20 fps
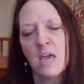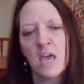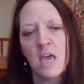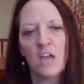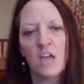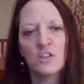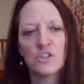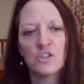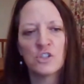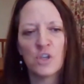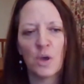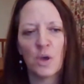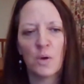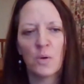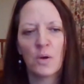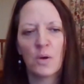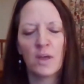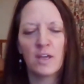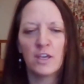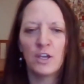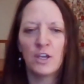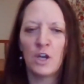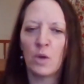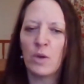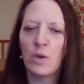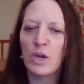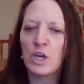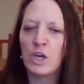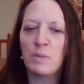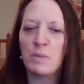And so,
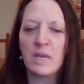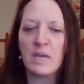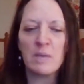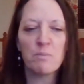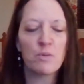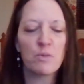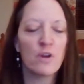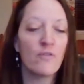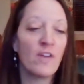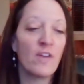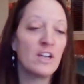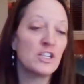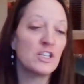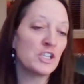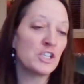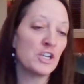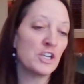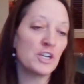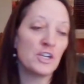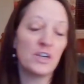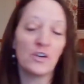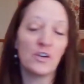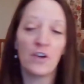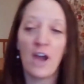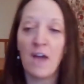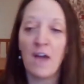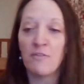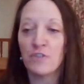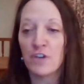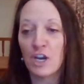it could be in prevention or
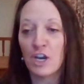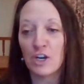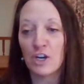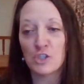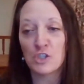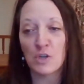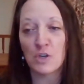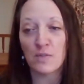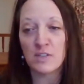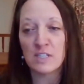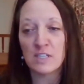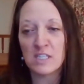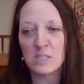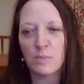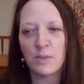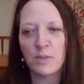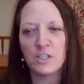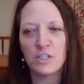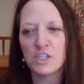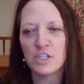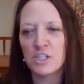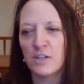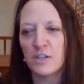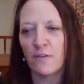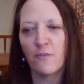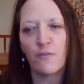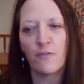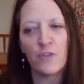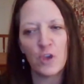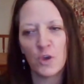aftercare services, but just a
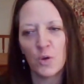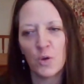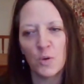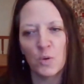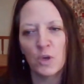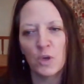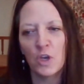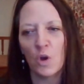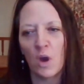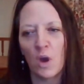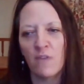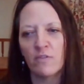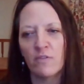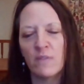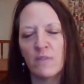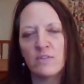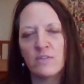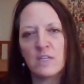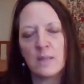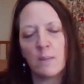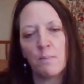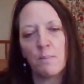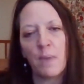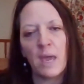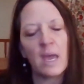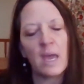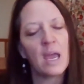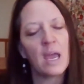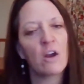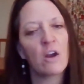few, I've lived in the
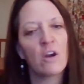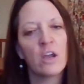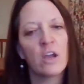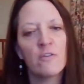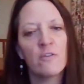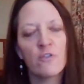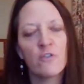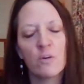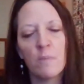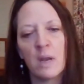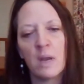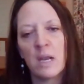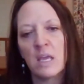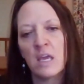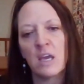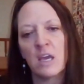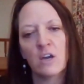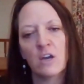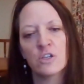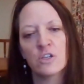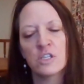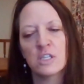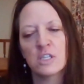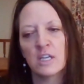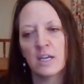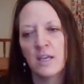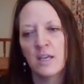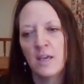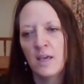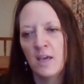Bay Area for many years
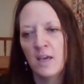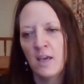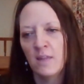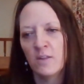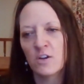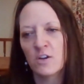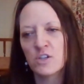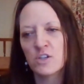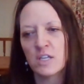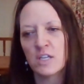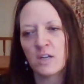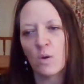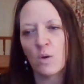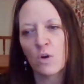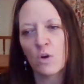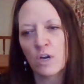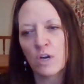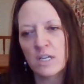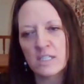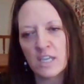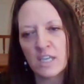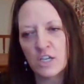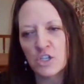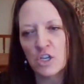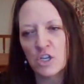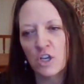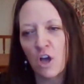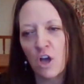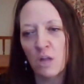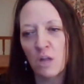that There's an
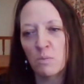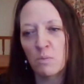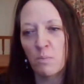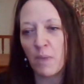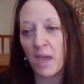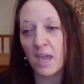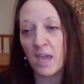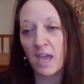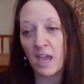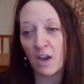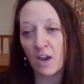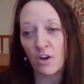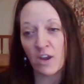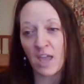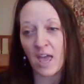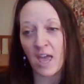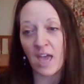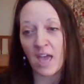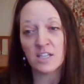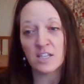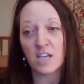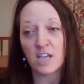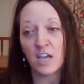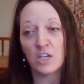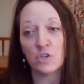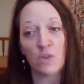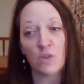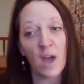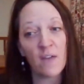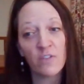organization called Bay Area
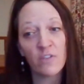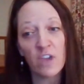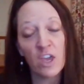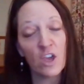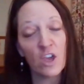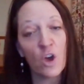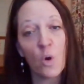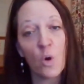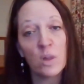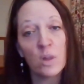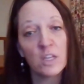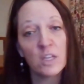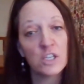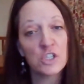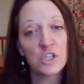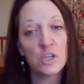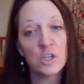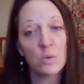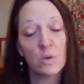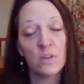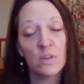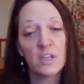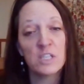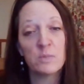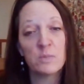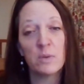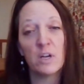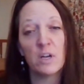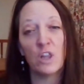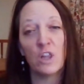Anti-Trafficking Coalition, where they
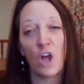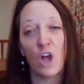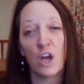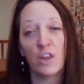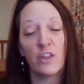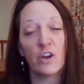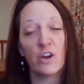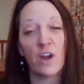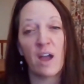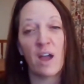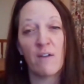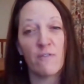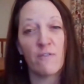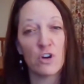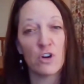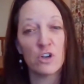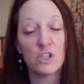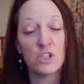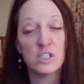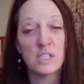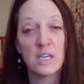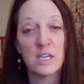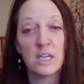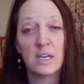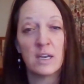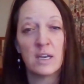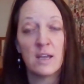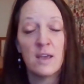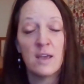spend a lot of their efforts in